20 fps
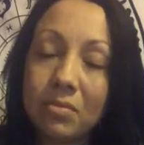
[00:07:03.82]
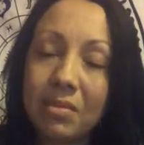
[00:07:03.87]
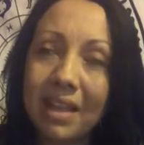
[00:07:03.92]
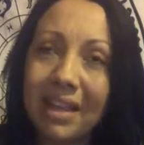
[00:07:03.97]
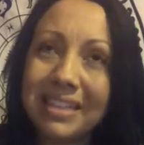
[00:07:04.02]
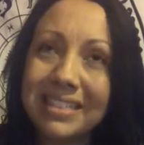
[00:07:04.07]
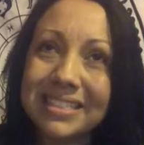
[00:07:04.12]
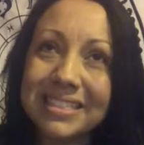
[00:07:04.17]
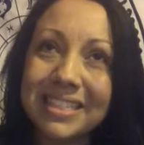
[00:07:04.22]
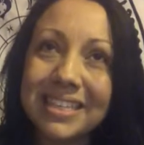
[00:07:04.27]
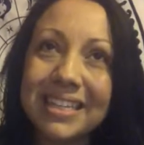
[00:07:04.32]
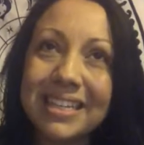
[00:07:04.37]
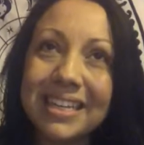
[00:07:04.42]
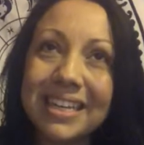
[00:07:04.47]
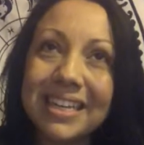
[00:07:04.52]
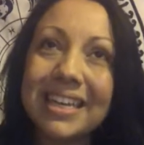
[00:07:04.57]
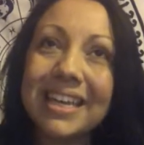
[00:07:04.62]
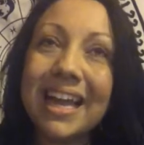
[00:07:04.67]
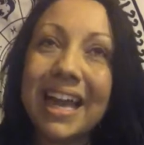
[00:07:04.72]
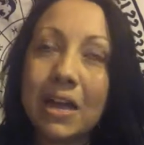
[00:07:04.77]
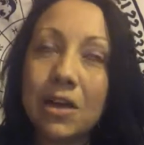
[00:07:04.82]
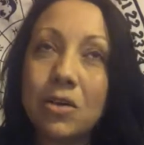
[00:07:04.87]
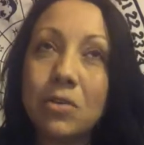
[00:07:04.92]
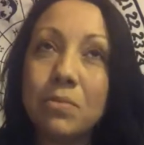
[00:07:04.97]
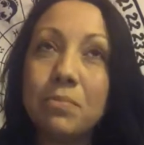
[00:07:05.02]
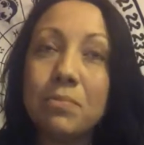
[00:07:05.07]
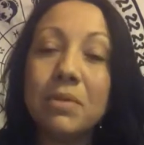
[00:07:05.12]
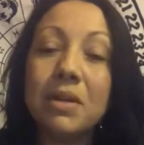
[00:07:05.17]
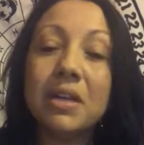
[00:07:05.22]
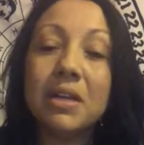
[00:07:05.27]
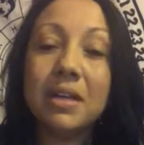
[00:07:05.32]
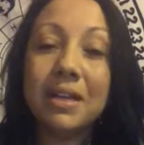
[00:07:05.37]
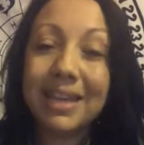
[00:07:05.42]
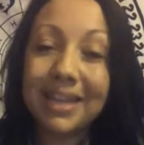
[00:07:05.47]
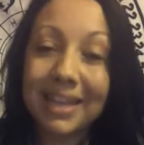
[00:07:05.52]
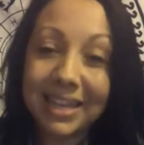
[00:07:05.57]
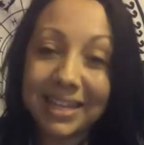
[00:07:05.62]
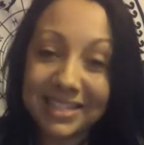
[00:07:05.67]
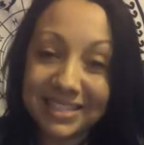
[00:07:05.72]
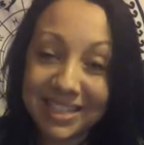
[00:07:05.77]
seeking help
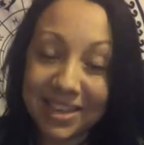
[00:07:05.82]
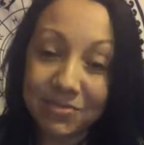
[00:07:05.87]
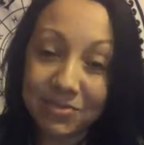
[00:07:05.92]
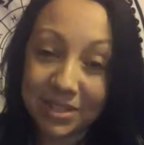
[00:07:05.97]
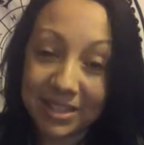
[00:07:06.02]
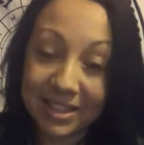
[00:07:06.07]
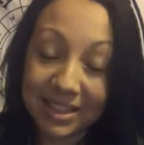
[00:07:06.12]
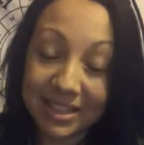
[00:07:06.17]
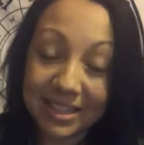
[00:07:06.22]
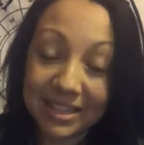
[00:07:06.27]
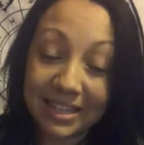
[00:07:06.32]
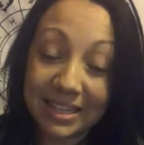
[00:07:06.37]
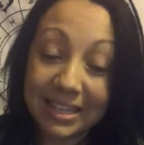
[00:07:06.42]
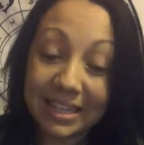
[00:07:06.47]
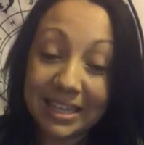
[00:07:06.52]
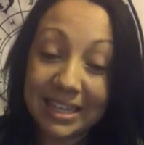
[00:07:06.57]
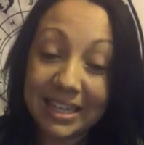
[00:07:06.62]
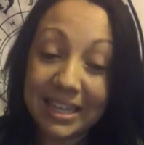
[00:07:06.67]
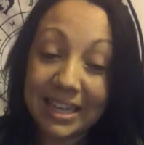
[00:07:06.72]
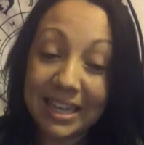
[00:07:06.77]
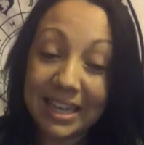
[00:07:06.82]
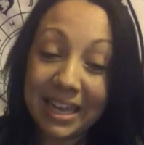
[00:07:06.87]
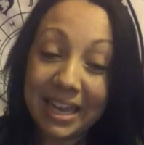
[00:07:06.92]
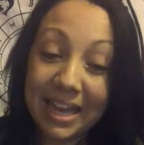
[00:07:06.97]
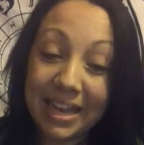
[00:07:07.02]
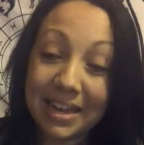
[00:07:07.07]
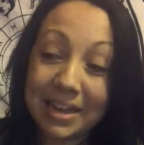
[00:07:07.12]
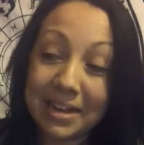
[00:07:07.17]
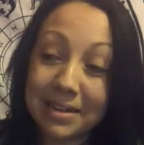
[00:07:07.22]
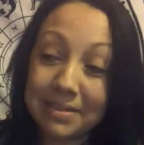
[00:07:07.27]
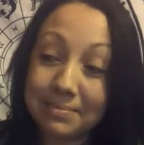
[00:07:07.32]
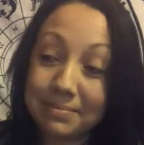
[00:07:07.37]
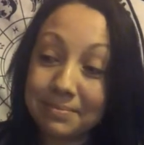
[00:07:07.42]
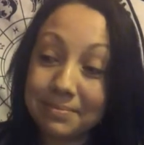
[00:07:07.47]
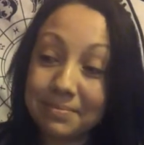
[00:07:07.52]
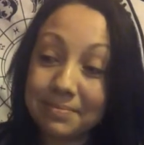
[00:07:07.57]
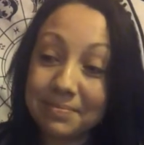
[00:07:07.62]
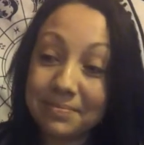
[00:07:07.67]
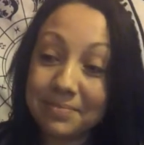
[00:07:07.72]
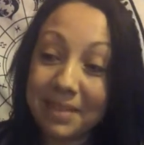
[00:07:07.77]
is everything.
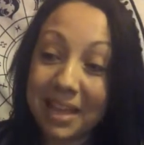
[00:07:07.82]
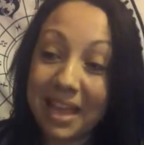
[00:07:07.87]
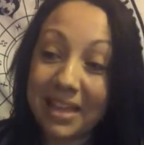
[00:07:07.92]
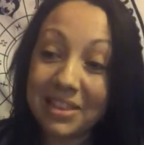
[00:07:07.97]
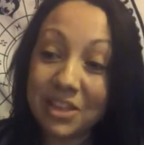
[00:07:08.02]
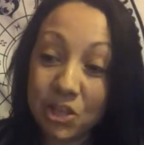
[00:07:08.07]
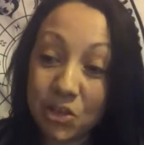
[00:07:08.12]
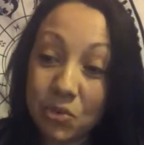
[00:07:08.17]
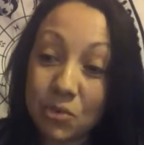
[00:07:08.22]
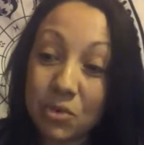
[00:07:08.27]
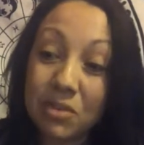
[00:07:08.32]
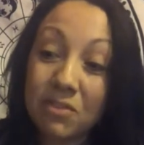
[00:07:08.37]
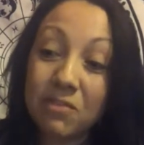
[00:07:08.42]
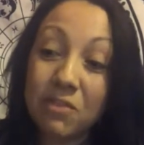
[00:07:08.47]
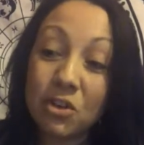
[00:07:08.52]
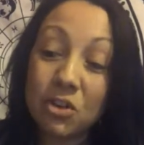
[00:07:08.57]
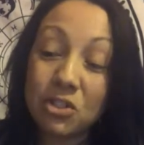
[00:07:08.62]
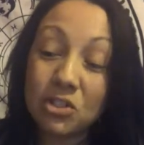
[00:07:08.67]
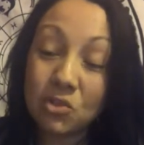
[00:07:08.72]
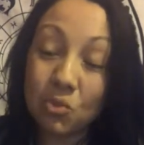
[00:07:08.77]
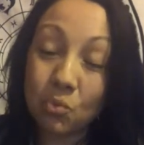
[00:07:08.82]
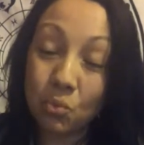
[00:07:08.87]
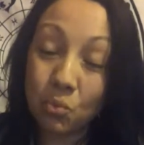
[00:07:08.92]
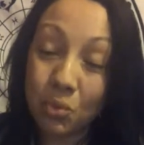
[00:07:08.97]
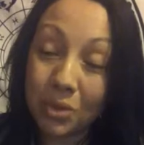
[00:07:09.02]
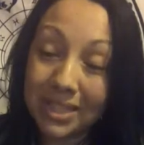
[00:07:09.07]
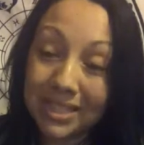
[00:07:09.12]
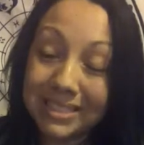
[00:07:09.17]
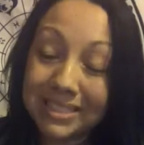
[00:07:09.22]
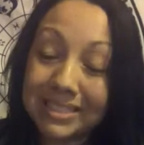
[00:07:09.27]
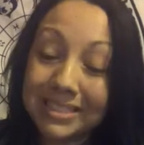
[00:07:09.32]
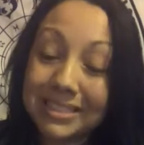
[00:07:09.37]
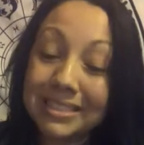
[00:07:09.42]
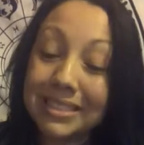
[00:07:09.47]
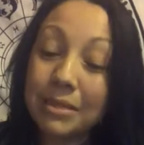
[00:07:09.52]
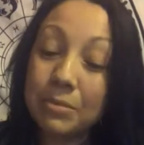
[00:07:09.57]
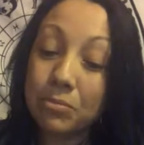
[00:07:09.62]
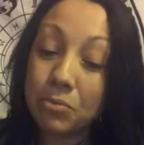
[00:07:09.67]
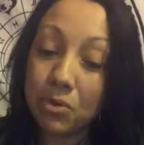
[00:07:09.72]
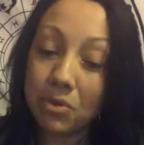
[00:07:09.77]
And the universe will
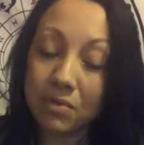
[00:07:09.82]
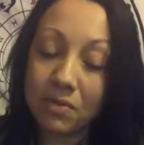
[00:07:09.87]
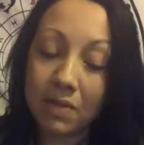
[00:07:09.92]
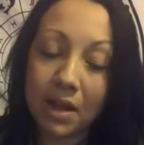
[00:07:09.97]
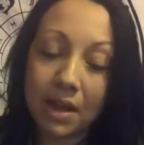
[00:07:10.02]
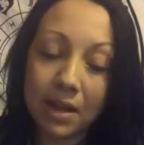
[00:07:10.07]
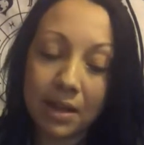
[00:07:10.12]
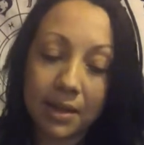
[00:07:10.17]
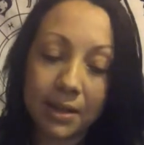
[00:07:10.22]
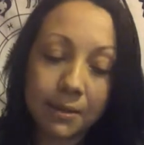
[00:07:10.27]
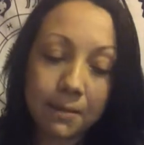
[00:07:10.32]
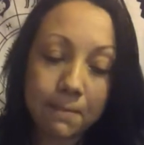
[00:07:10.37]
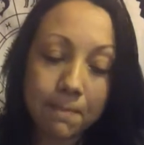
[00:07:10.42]
provide.